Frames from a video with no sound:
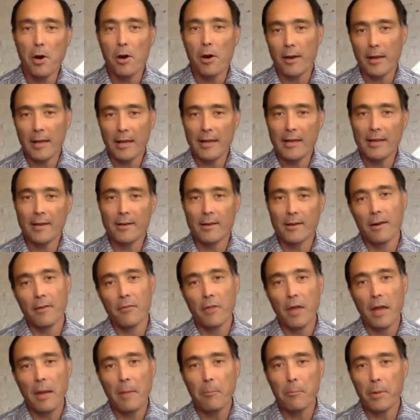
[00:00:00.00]
to eat on
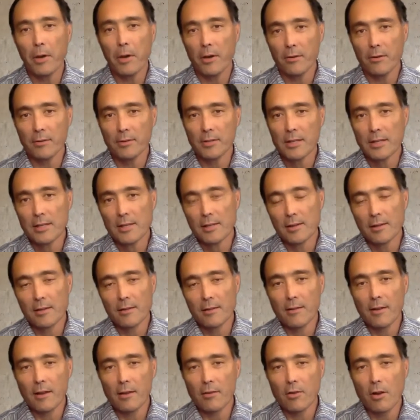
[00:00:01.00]
that bone.
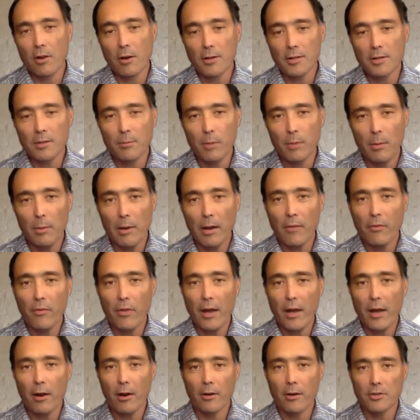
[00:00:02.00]
Talk to me about
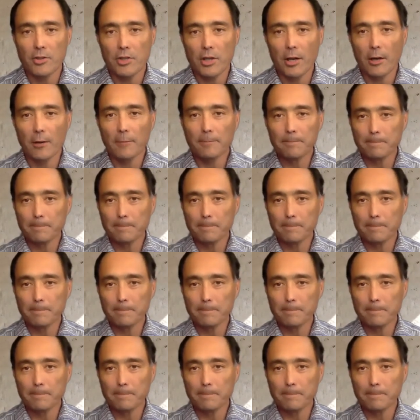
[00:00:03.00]
that, Harshal.